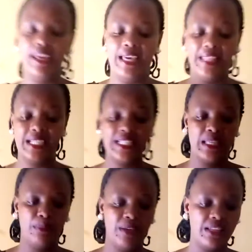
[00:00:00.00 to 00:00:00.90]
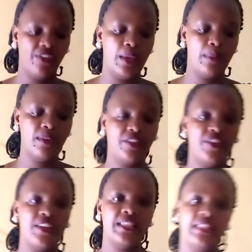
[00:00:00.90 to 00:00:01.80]
That is a metaphor. A metaphor
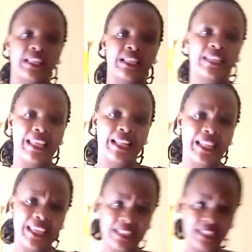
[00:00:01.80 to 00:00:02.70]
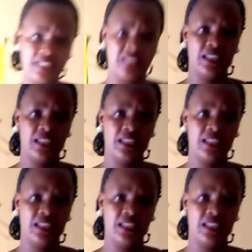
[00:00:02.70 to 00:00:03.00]
is the dialect.